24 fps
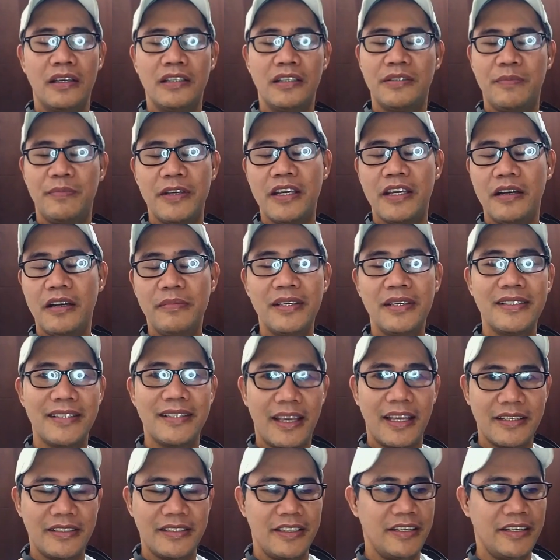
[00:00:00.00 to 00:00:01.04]
is becoming
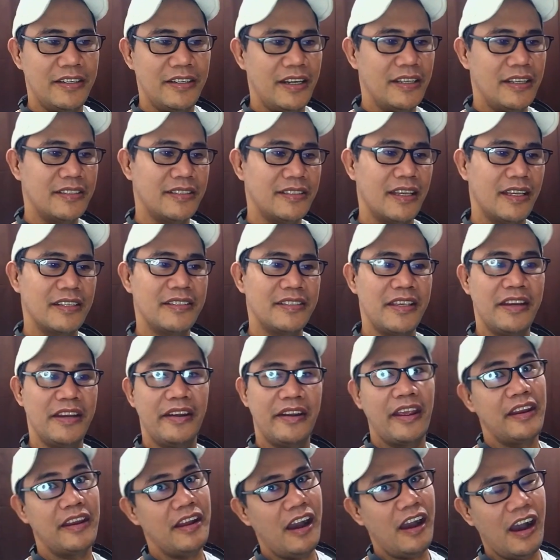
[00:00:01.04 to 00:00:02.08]
sexier
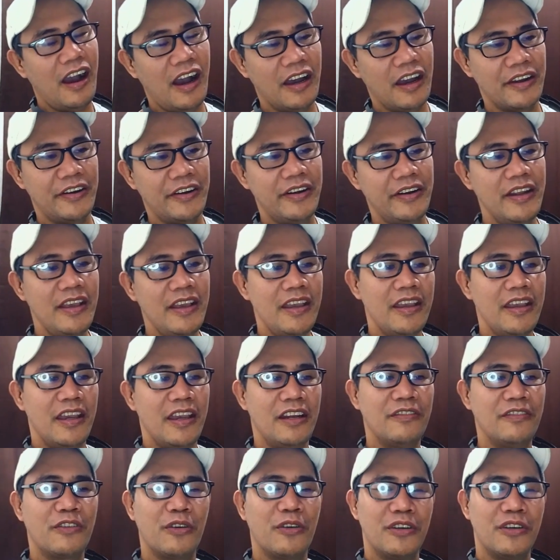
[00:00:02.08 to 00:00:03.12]
and hotter.
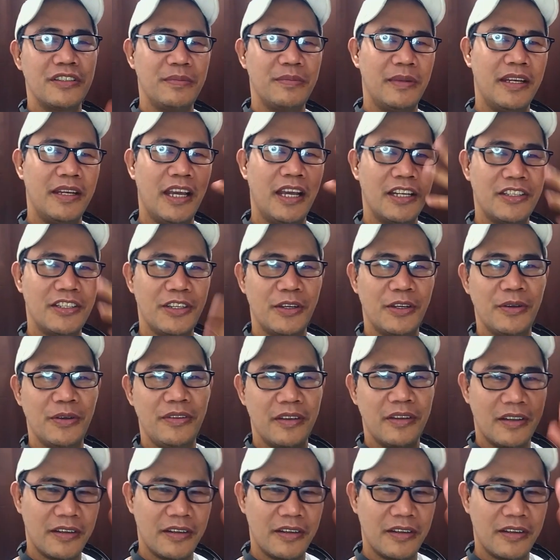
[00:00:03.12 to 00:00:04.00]
And of course, Manato,